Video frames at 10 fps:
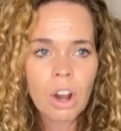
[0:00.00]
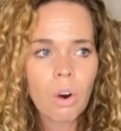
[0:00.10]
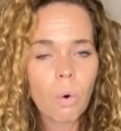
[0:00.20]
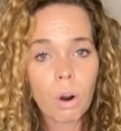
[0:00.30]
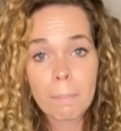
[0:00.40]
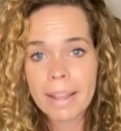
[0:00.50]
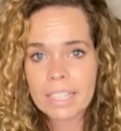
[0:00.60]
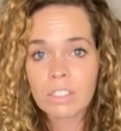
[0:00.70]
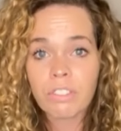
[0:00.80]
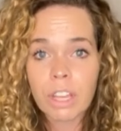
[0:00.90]
or made
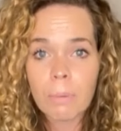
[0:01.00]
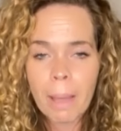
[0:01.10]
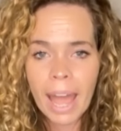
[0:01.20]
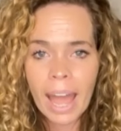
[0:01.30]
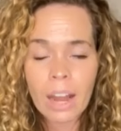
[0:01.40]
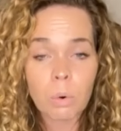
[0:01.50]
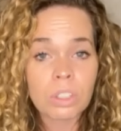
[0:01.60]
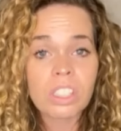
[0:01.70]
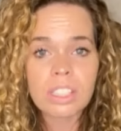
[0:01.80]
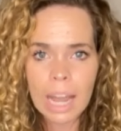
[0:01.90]
us feel bad or
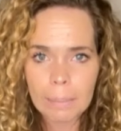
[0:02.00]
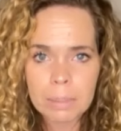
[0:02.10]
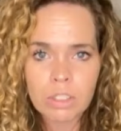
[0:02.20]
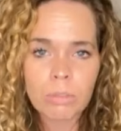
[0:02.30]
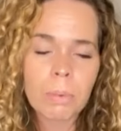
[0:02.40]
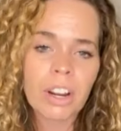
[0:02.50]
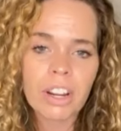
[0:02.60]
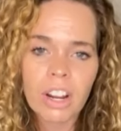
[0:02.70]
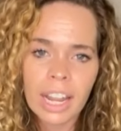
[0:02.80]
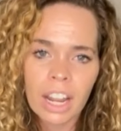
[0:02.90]
stopped us from wearing
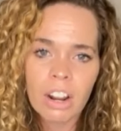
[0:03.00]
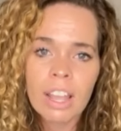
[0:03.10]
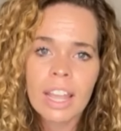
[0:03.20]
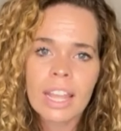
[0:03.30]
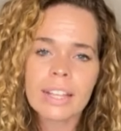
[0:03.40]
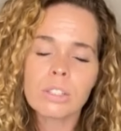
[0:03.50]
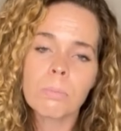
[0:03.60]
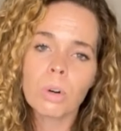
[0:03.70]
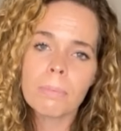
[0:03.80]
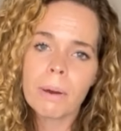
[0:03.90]
our hair. It's
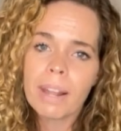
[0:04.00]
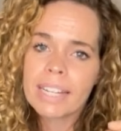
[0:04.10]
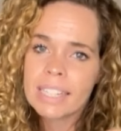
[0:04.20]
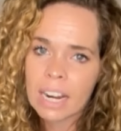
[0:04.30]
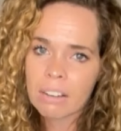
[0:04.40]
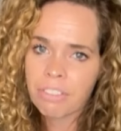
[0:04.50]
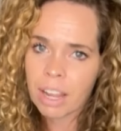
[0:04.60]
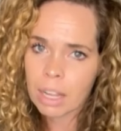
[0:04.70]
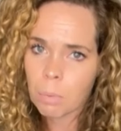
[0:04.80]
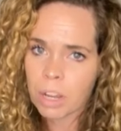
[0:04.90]
more about
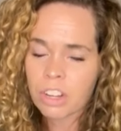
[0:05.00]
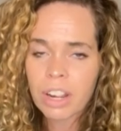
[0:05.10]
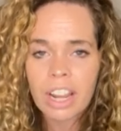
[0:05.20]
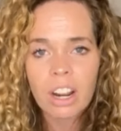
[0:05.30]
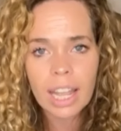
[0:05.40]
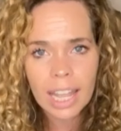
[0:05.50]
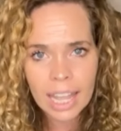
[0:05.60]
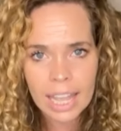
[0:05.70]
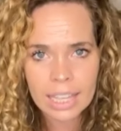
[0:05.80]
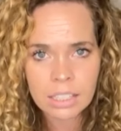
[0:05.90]
identifying what your hair
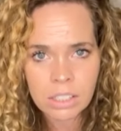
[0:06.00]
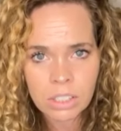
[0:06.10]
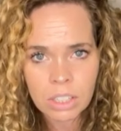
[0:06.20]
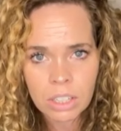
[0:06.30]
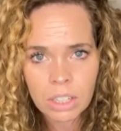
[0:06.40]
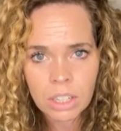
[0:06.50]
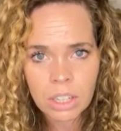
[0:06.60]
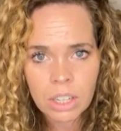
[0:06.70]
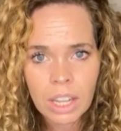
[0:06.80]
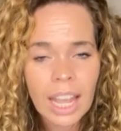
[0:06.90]
is
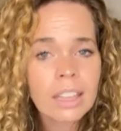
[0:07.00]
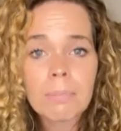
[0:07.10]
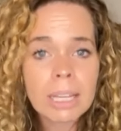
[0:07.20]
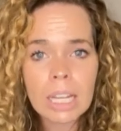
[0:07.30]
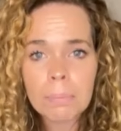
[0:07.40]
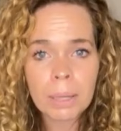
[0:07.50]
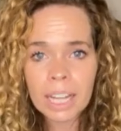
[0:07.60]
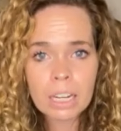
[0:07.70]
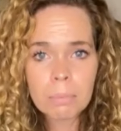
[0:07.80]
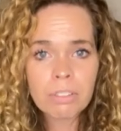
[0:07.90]
and then making a
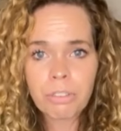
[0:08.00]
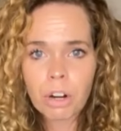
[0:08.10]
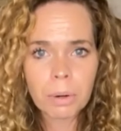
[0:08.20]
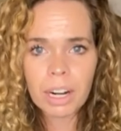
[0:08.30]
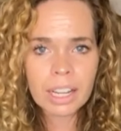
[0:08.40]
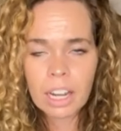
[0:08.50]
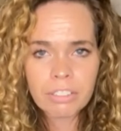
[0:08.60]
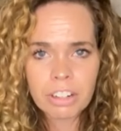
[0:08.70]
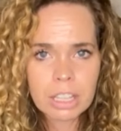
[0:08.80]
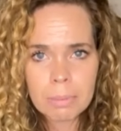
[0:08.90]
plan to move forward and care
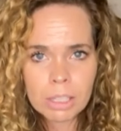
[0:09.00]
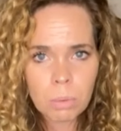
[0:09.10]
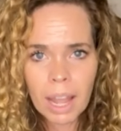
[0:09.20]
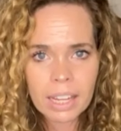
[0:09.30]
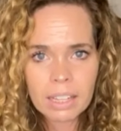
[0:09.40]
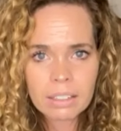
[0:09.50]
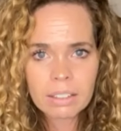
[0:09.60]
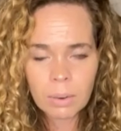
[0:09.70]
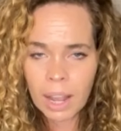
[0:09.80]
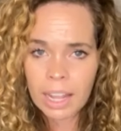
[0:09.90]
for it the best way,
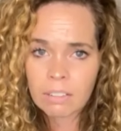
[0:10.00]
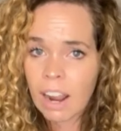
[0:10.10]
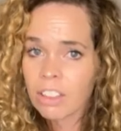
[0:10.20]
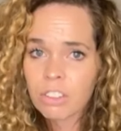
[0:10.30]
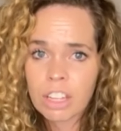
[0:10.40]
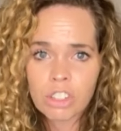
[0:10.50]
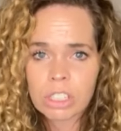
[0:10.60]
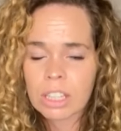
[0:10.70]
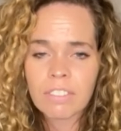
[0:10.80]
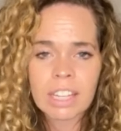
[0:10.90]
okay? Rather than
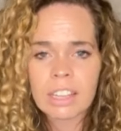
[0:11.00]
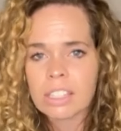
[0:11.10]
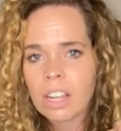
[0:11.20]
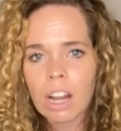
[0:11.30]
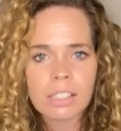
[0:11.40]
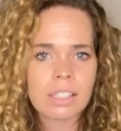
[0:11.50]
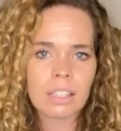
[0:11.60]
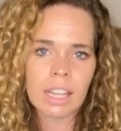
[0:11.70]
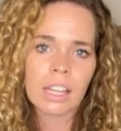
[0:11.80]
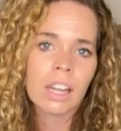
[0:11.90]
just living in this constant
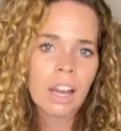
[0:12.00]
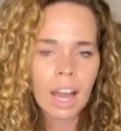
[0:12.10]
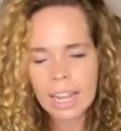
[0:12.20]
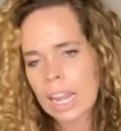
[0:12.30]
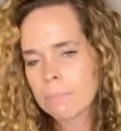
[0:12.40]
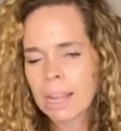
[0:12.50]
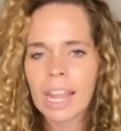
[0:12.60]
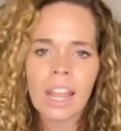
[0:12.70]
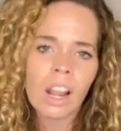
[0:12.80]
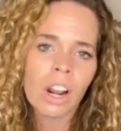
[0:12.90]
like, I hate my
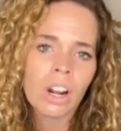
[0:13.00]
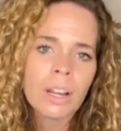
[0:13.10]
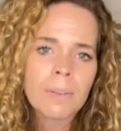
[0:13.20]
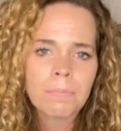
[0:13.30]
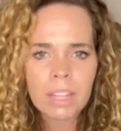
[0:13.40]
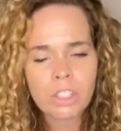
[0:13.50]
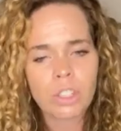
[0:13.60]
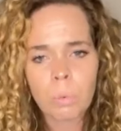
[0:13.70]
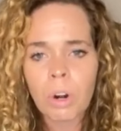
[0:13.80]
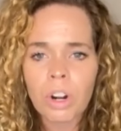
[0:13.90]
hair, it's
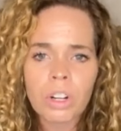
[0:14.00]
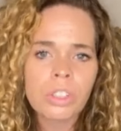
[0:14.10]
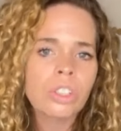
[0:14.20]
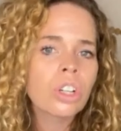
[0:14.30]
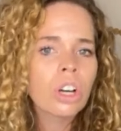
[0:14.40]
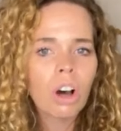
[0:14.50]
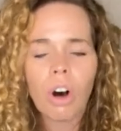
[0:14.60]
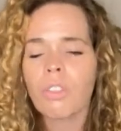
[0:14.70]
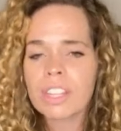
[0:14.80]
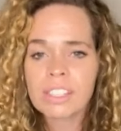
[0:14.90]
the worst,
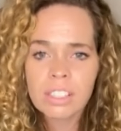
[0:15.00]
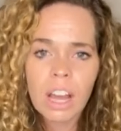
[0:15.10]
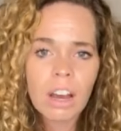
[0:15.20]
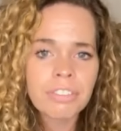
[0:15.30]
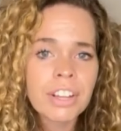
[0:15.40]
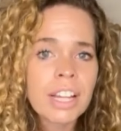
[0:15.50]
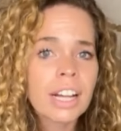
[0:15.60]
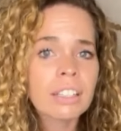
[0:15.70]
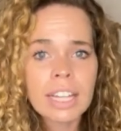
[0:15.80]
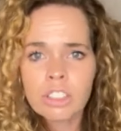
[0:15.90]
all this stuff.
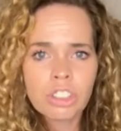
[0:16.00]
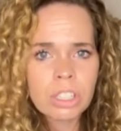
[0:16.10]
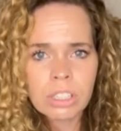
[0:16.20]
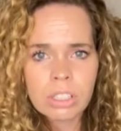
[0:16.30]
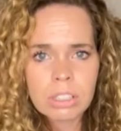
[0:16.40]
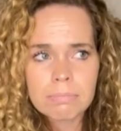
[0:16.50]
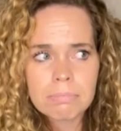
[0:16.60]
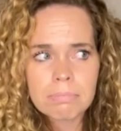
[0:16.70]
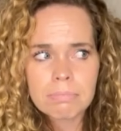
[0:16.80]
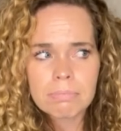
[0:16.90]
Let's just
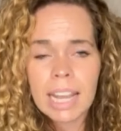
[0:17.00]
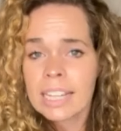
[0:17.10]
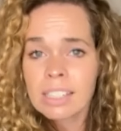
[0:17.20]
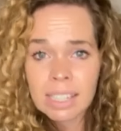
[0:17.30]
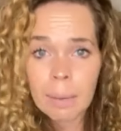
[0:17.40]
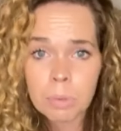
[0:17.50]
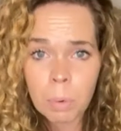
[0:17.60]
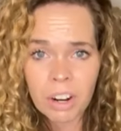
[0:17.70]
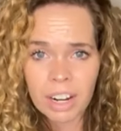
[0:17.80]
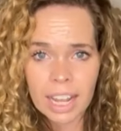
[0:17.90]
accept
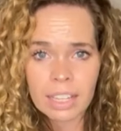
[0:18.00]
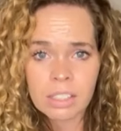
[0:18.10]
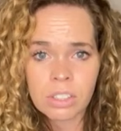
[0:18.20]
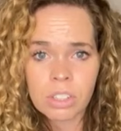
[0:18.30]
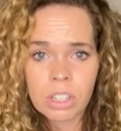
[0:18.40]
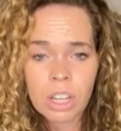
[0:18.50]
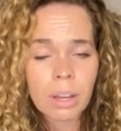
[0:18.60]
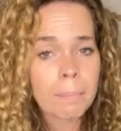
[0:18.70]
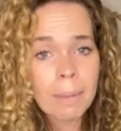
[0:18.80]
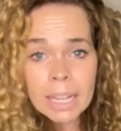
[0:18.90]
where it is,
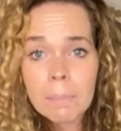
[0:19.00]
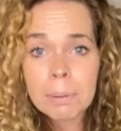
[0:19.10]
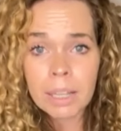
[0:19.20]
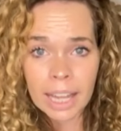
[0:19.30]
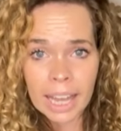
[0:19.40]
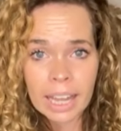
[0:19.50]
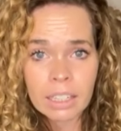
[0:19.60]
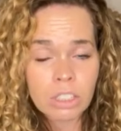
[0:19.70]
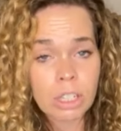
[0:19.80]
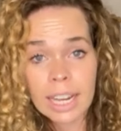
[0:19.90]
make a plan
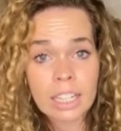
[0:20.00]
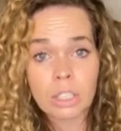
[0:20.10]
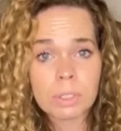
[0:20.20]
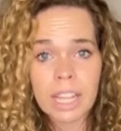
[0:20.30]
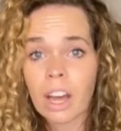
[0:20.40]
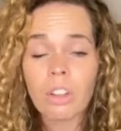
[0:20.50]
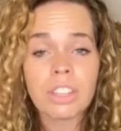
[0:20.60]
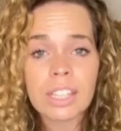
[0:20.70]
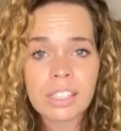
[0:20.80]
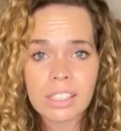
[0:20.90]
to get it to its
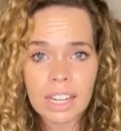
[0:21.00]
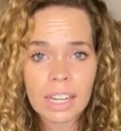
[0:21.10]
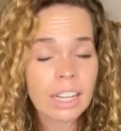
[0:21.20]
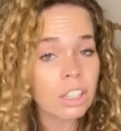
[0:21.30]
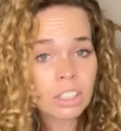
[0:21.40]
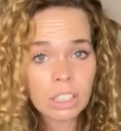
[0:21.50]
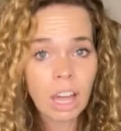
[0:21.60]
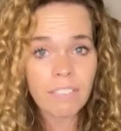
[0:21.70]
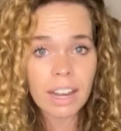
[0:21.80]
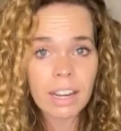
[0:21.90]
healthiest state and learn to
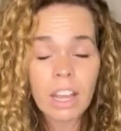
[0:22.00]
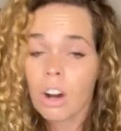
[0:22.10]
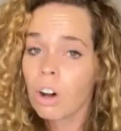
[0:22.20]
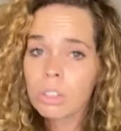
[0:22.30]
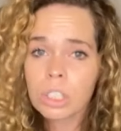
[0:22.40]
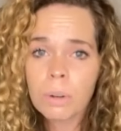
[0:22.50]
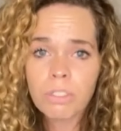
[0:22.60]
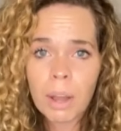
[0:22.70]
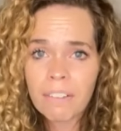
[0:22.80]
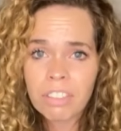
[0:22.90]
love it. Also, if
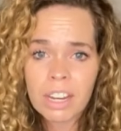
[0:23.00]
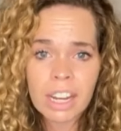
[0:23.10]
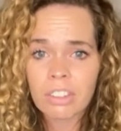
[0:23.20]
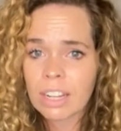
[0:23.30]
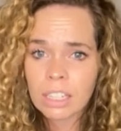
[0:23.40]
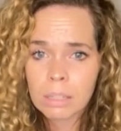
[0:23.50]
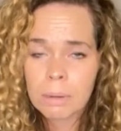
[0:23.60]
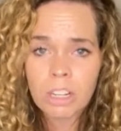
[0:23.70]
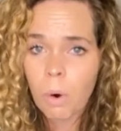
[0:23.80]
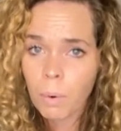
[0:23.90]
you have thin hair, that doesn't
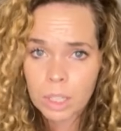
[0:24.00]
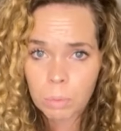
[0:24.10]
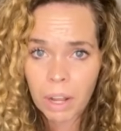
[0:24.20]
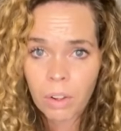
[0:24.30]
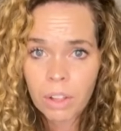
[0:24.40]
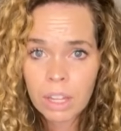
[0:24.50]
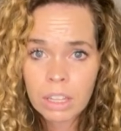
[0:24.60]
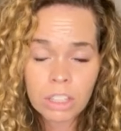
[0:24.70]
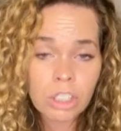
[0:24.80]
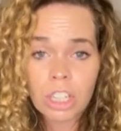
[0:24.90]
mean you always will.
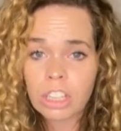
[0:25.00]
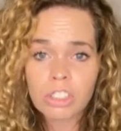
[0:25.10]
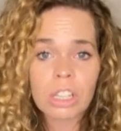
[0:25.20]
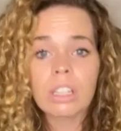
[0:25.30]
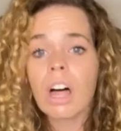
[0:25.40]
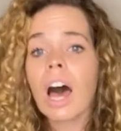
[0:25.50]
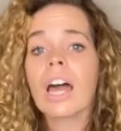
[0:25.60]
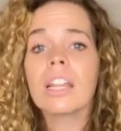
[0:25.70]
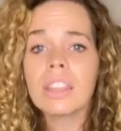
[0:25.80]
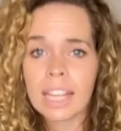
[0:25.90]
There's a
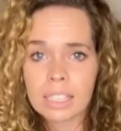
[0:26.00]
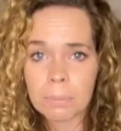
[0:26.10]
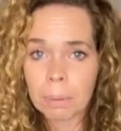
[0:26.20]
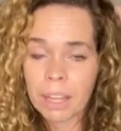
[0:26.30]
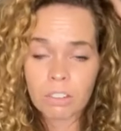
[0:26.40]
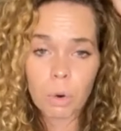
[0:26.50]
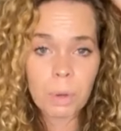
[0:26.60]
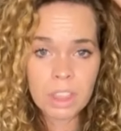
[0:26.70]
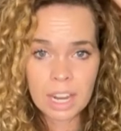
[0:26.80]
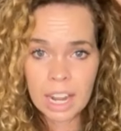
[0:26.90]
lot of things that play a role
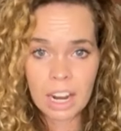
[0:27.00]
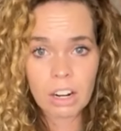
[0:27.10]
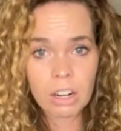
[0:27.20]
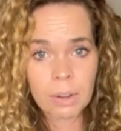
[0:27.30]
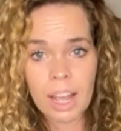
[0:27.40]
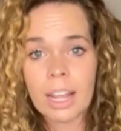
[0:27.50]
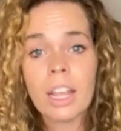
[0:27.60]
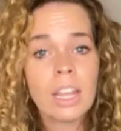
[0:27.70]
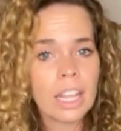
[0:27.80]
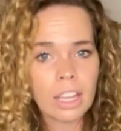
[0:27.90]
with thin hair, okay?
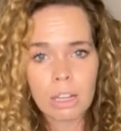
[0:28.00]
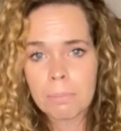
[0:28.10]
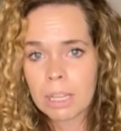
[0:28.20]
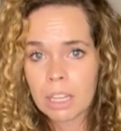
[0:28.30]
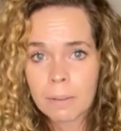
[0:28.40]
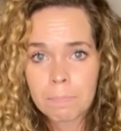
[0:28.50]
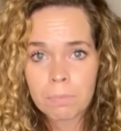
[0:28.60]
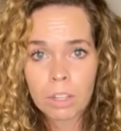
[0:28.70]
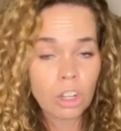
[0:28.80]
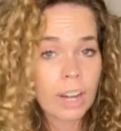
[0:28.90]
It could be
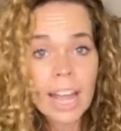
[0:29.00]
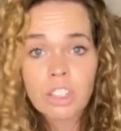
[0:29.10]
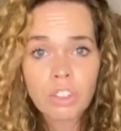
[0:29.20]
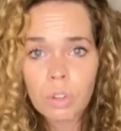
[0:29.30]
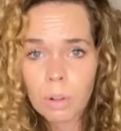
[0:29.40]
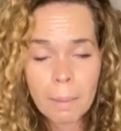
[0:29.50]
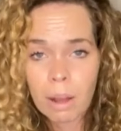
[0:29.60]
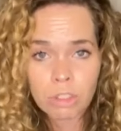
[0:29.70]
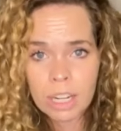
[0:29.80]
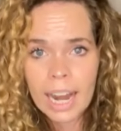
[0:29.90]
your natural
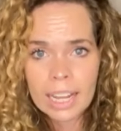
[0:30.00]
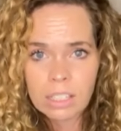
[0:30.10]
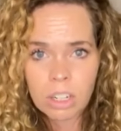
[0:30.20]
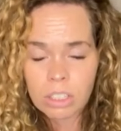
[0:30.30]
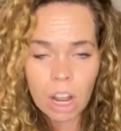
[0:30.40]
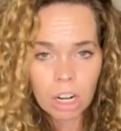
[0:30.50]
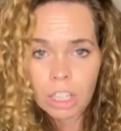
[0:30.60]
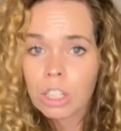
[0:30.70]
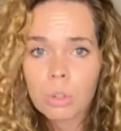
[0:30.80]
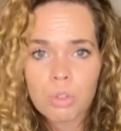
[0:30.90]
amount, genetics are a
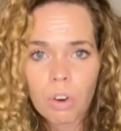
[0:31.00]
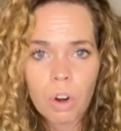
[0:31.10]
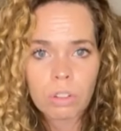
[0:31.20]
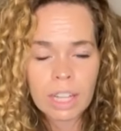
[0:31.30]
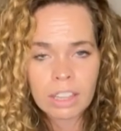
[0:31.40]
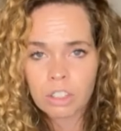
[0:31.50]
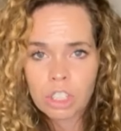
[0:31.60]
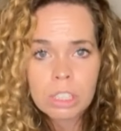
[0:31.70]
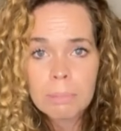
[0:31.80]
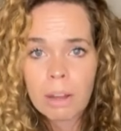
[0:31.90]
huge role. Like there's
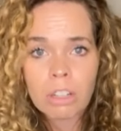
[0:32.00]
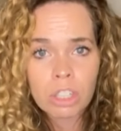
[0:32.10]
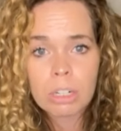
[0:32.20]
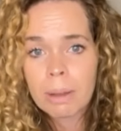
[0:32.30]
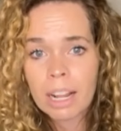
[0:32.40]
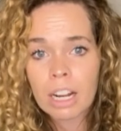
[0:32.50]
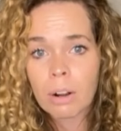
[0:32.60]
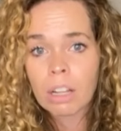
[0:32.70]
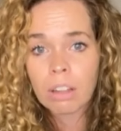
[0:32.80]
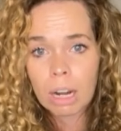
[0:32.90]
just a certain amount of hair
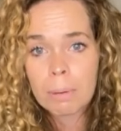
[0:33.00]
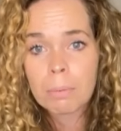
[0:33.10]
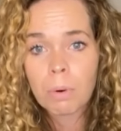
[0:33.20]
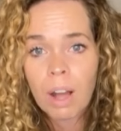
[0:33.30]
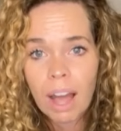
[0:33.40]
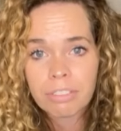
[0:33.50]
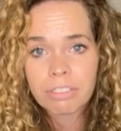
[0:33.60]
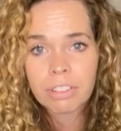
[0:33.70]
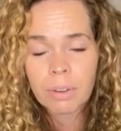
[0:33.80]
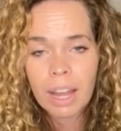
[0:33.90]
a lot of people will have,
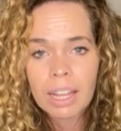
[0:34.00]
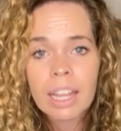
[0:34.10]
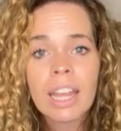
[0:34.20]
okay?